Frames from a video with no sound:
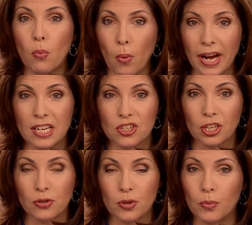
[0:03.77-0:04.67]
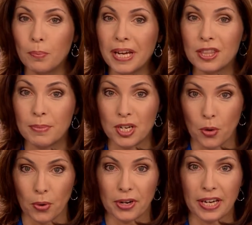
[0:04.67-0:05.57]
white children will be in the
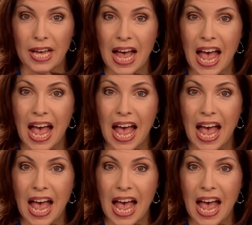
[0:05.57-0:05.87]
minority,